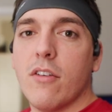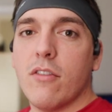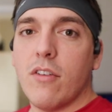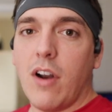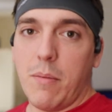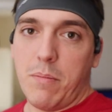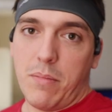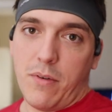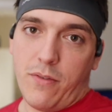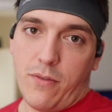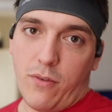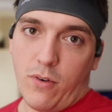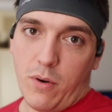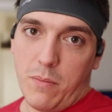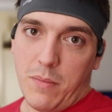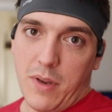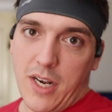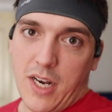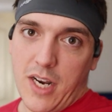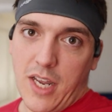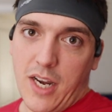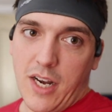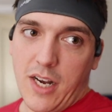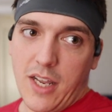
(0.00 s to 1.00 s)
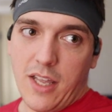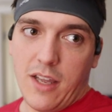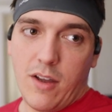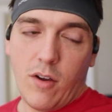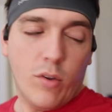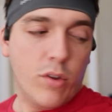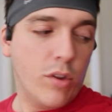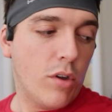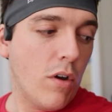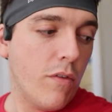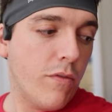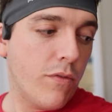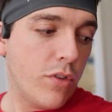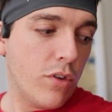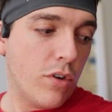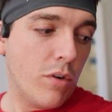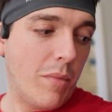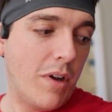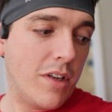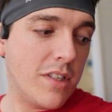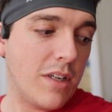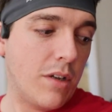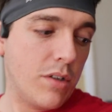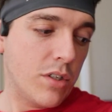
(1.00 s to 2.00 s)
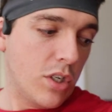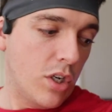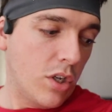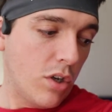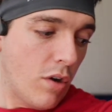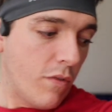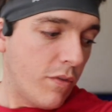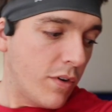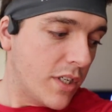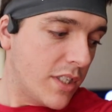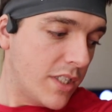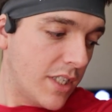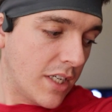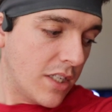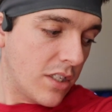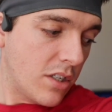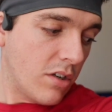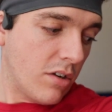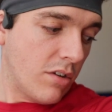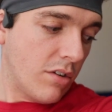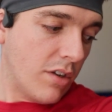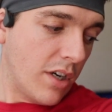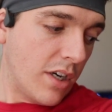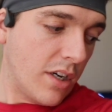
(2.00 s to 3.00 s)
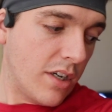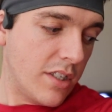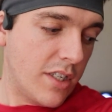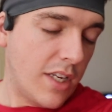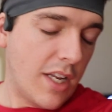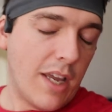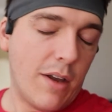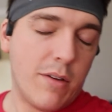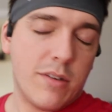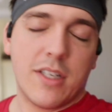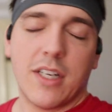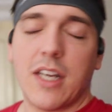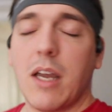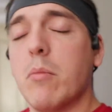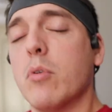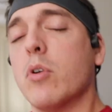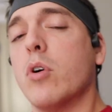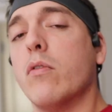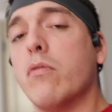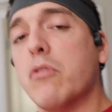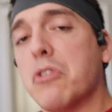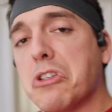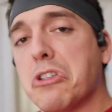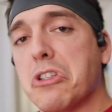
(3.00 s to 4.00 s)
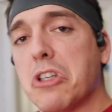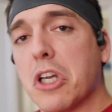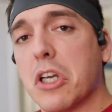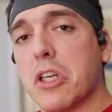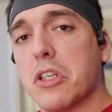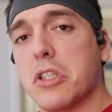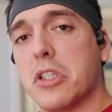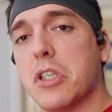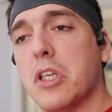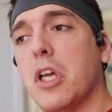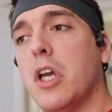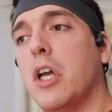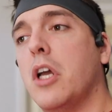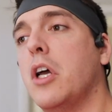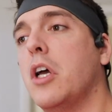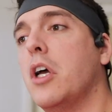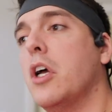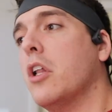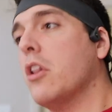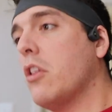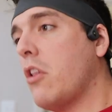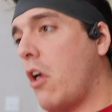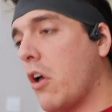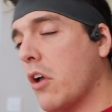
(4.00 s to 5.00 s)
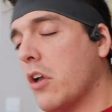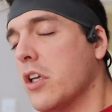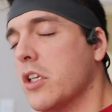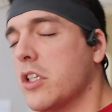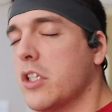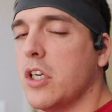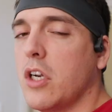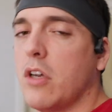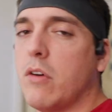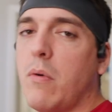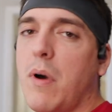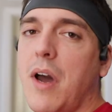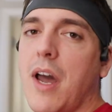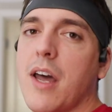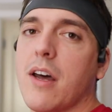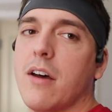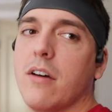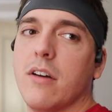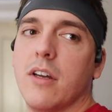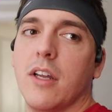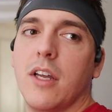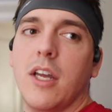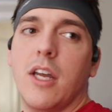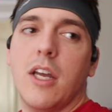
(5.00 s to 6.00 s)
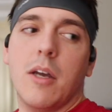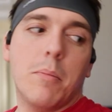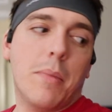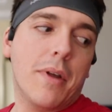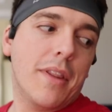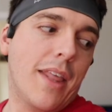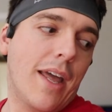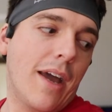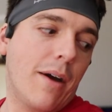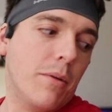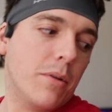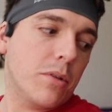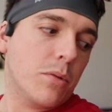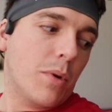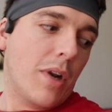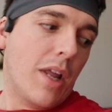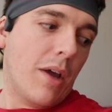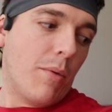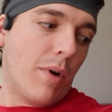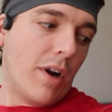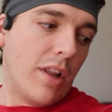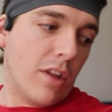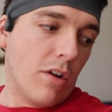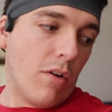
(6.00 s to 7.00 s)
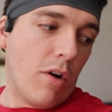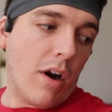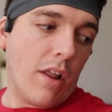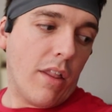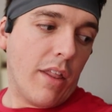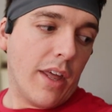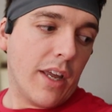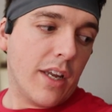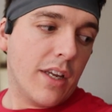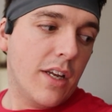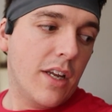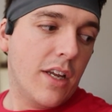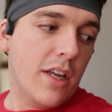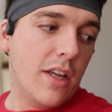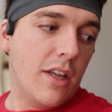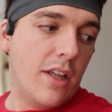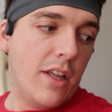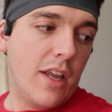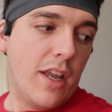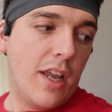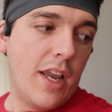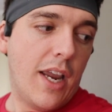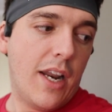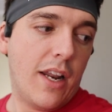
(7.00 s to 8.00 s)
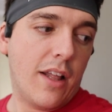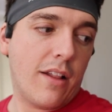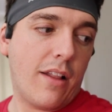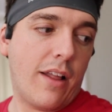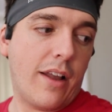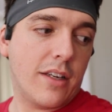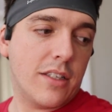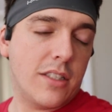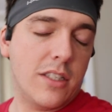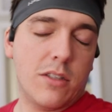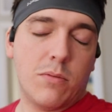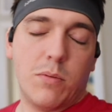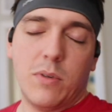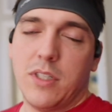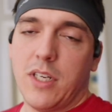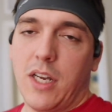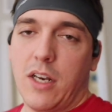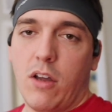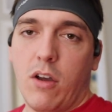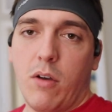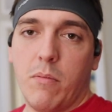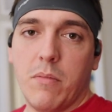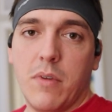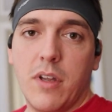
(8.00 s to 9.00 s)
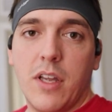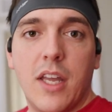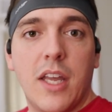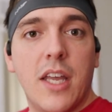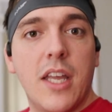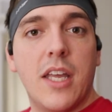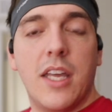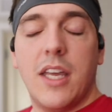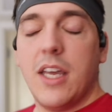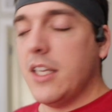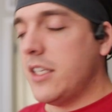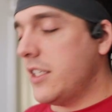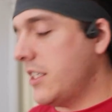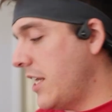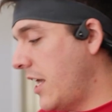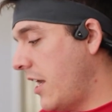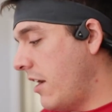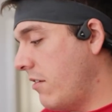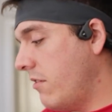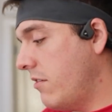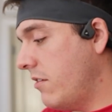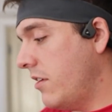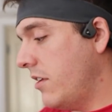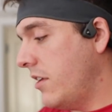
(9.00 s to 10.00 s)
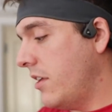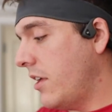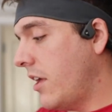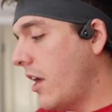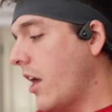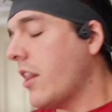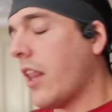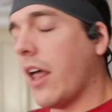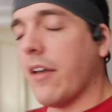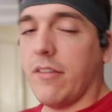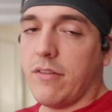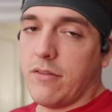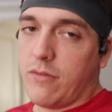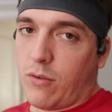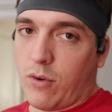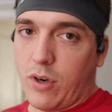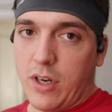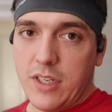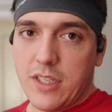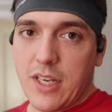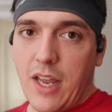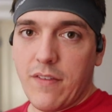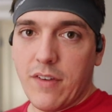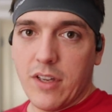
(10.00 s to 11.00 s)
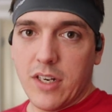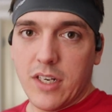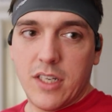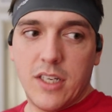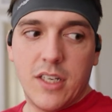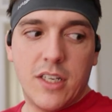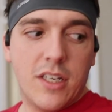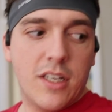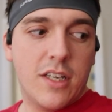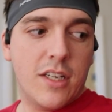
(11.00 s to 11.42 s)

right before midnight. Only going for 3 miles. I was going to go for 6 earlier today. I was like, I'm going to go for 6. Longest in a while. But that was when I wanted to go to like 8 o'clock since we stayed home. It's now 11:47.